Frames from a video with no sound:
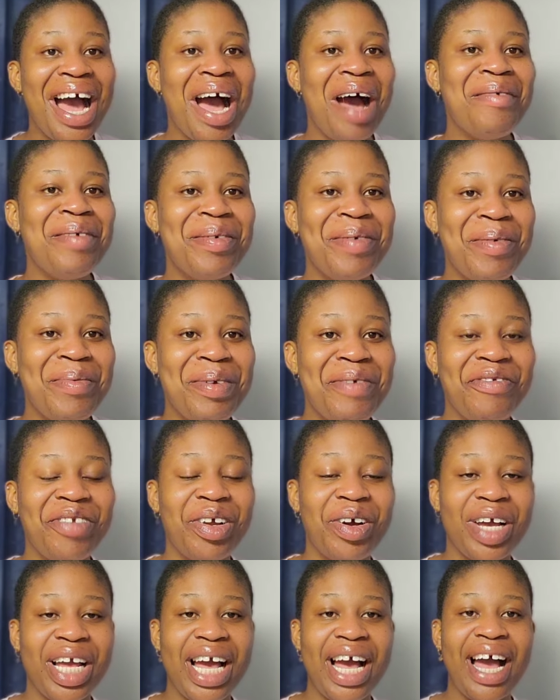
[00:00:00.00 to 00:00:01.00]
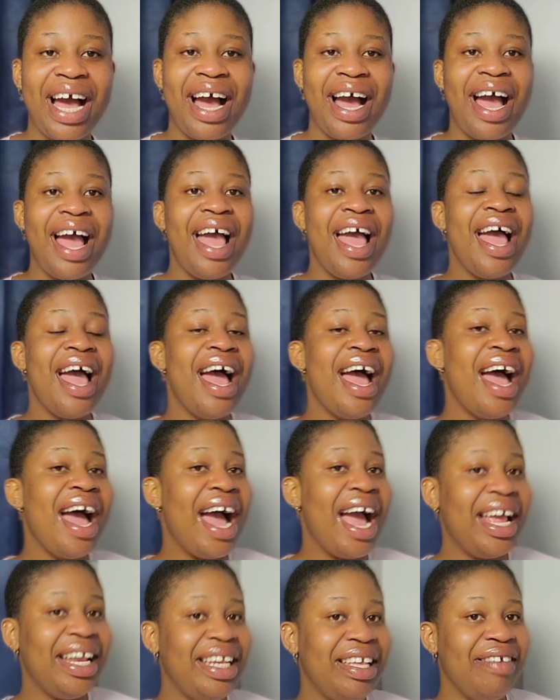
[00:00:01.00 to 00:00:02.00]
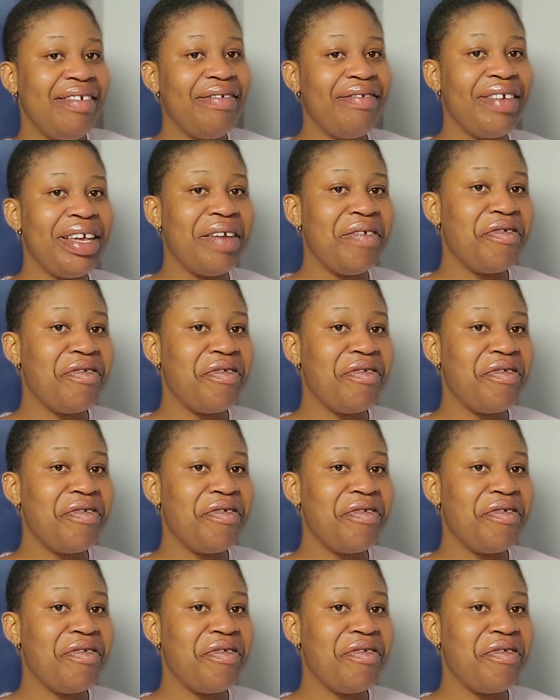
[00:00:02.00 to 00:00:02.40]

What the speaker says: I'm a mommy vlogger. I live